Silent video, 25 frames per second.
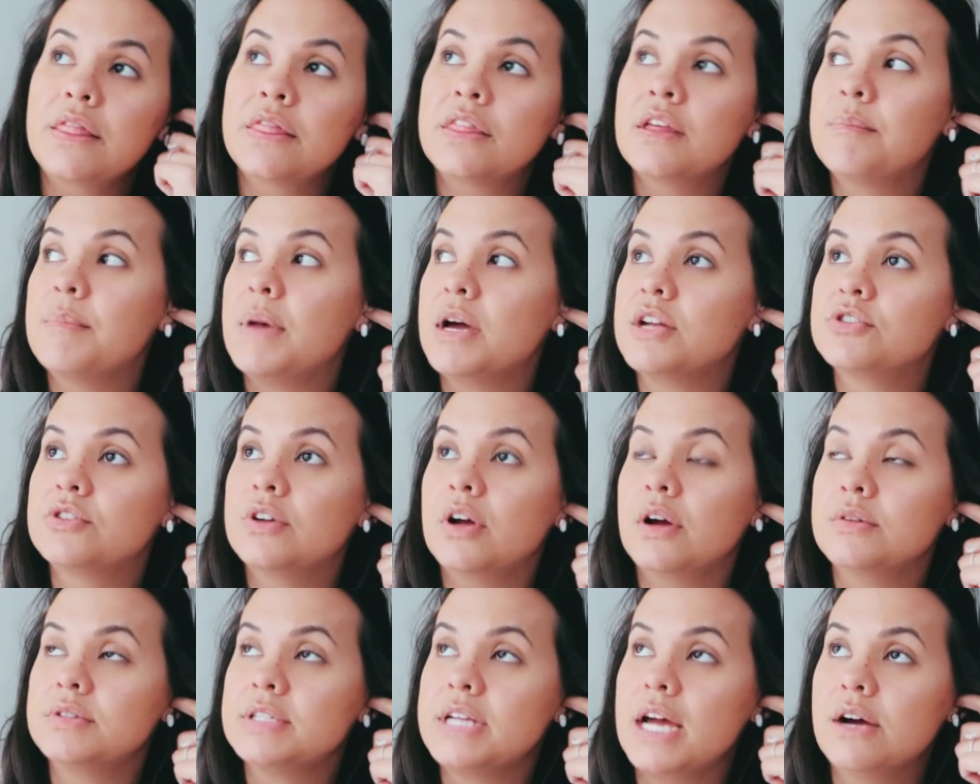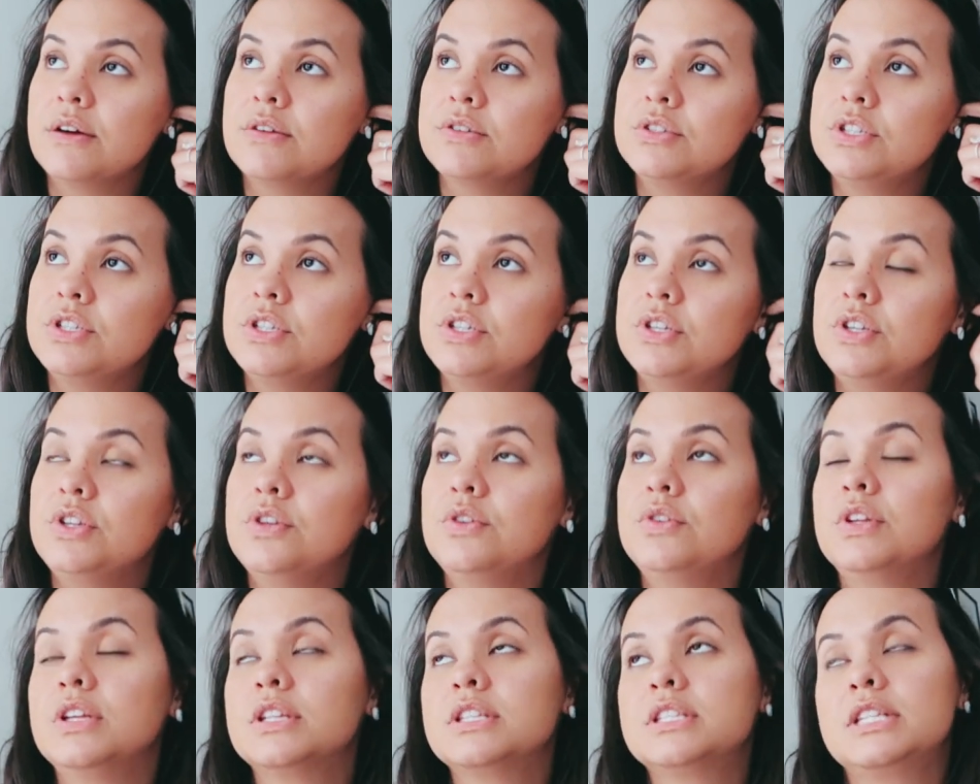the metro down to
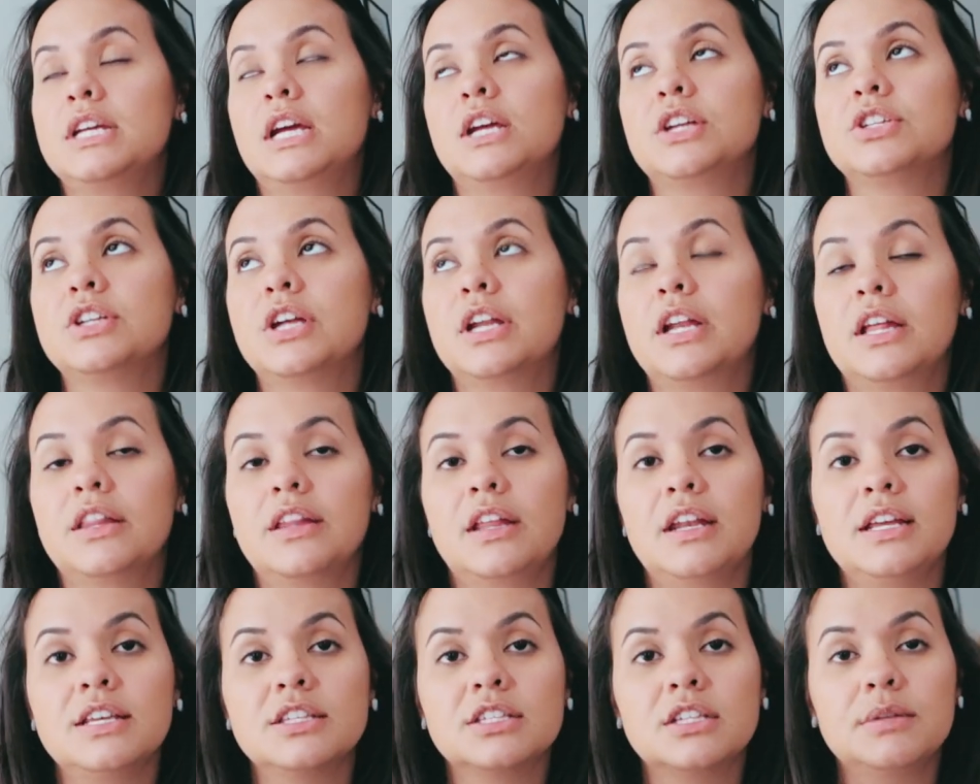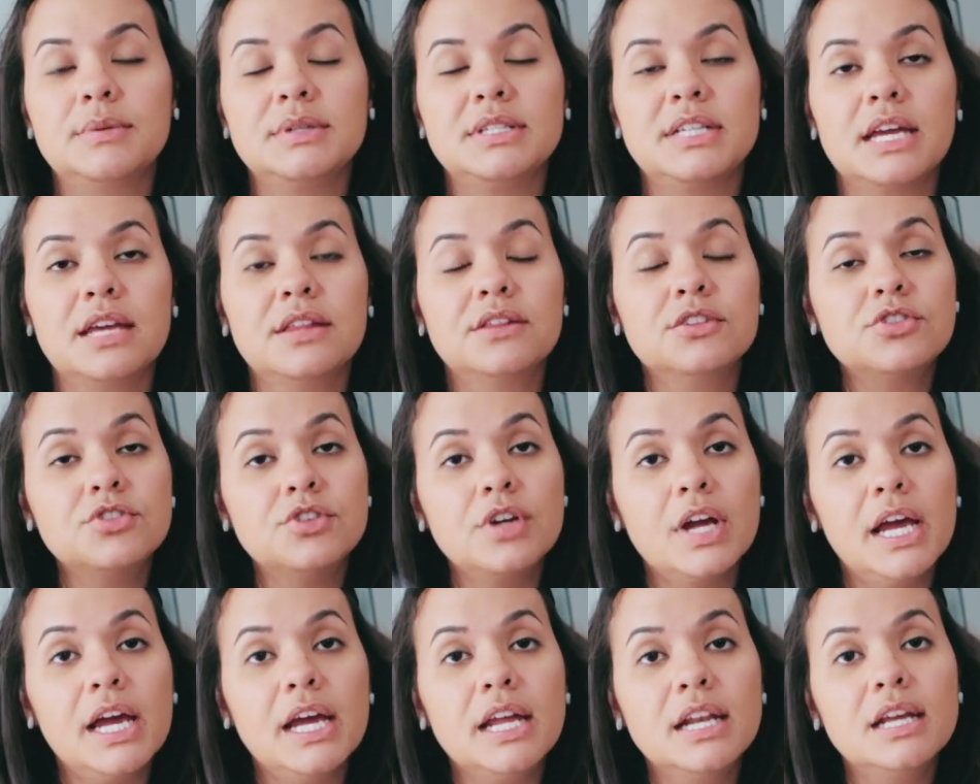Union Station and then he's gonna be taking the
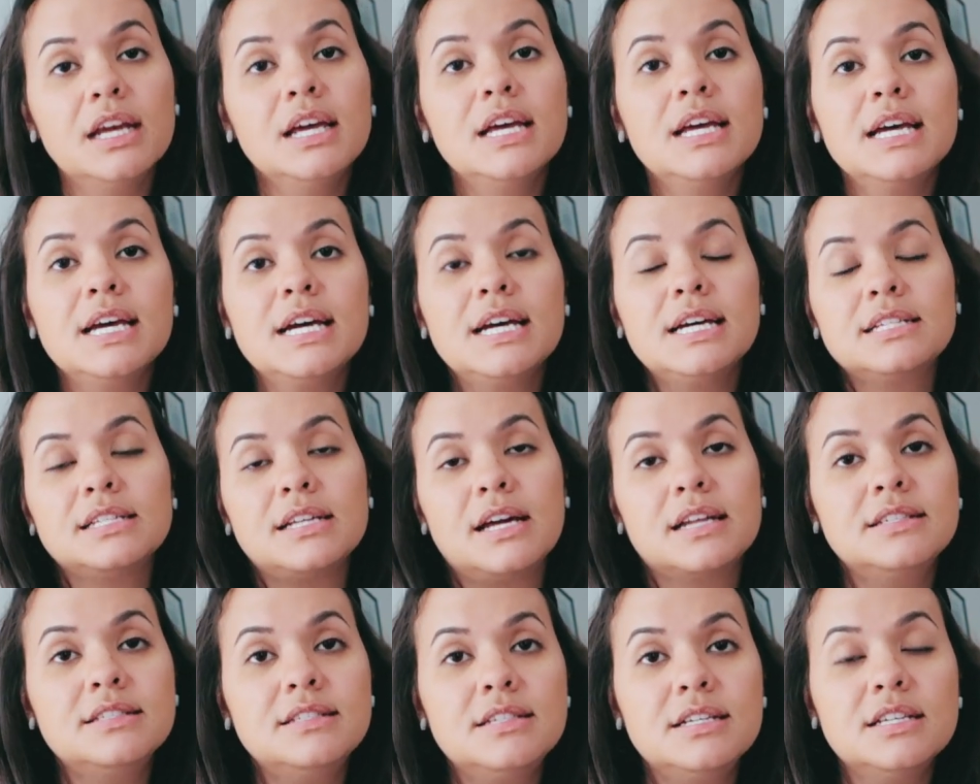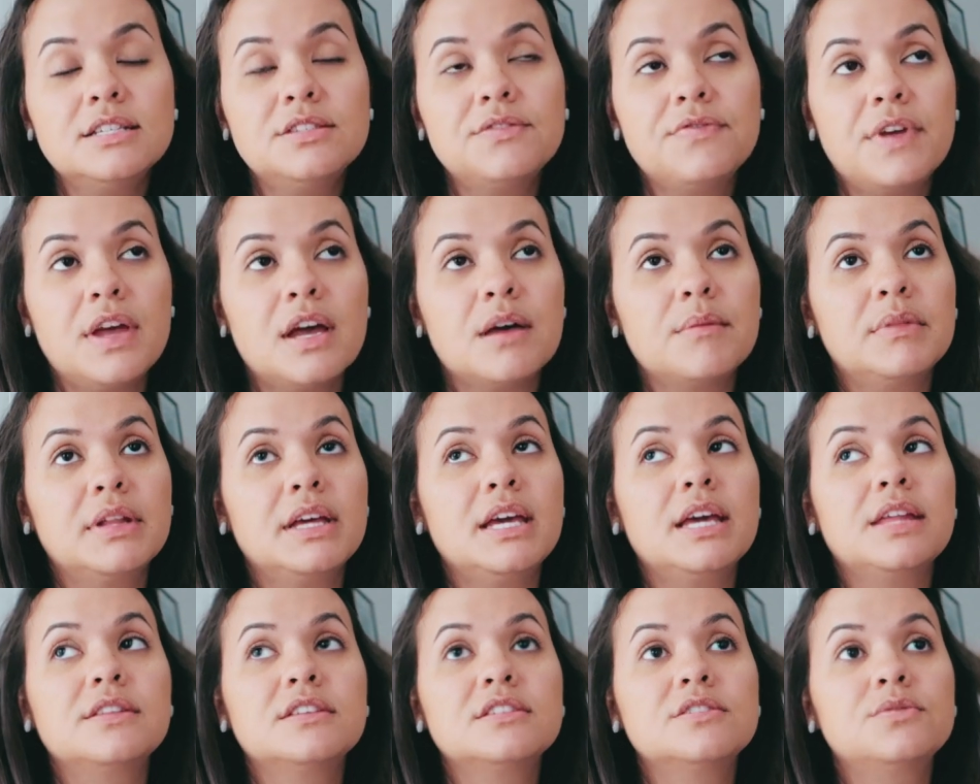train down to see his
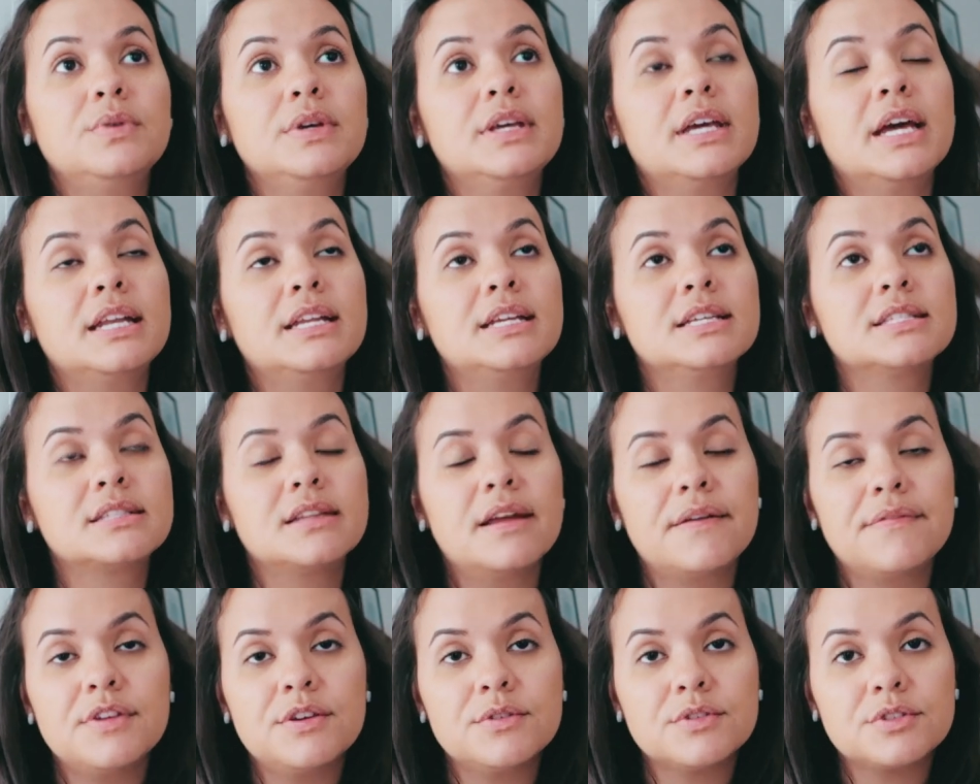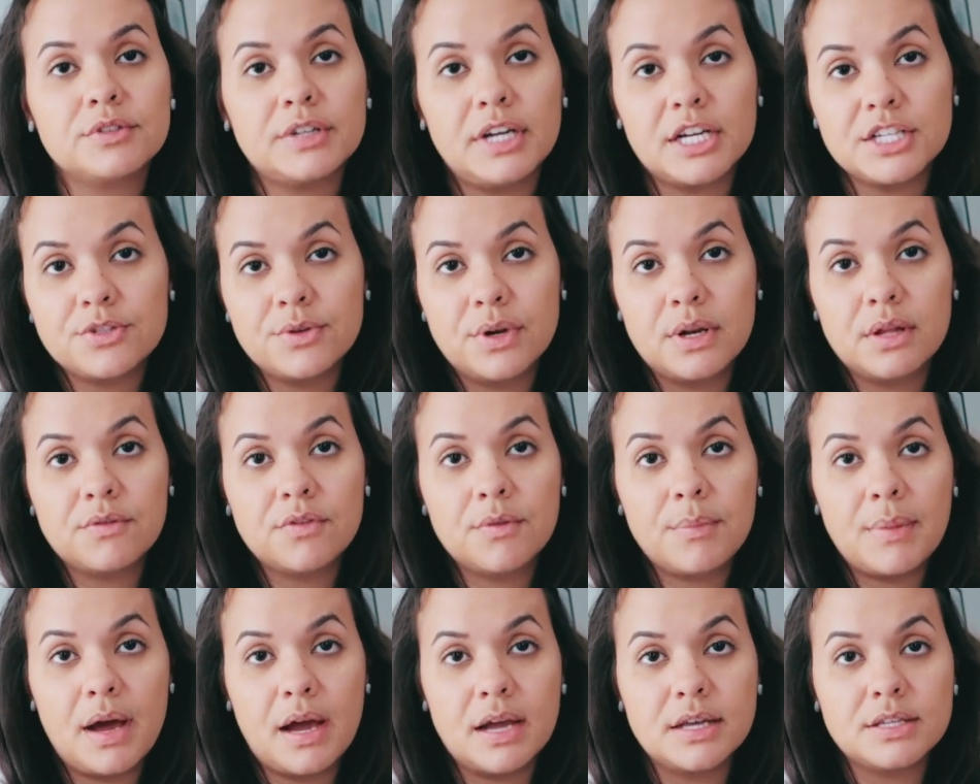family. This weekend his nephew is graduating
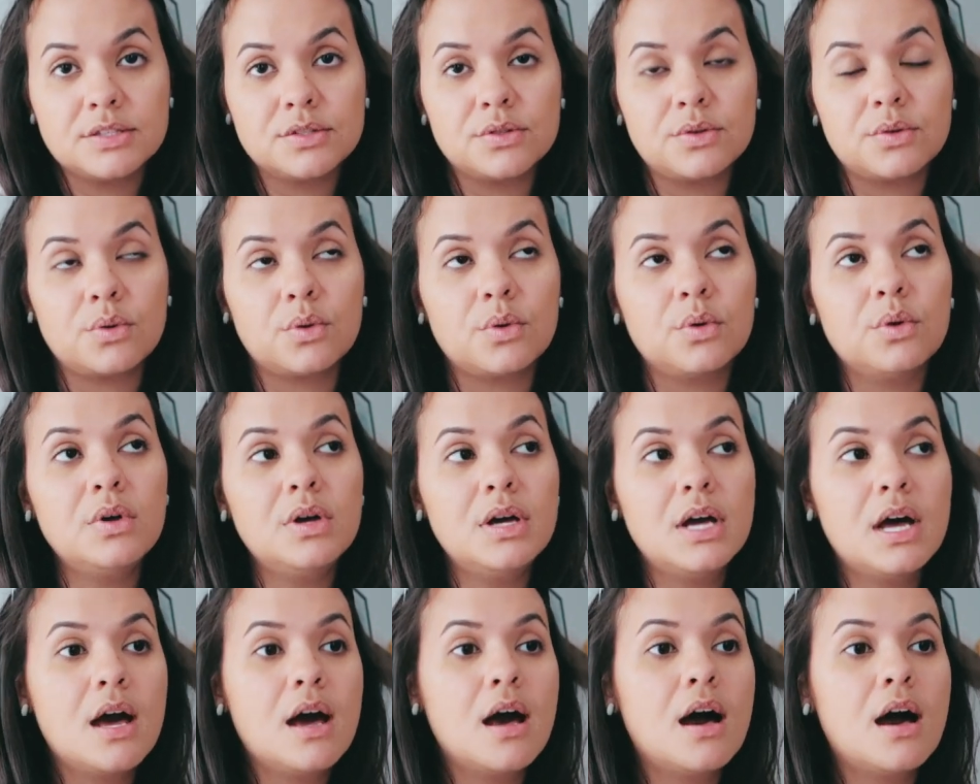from high school.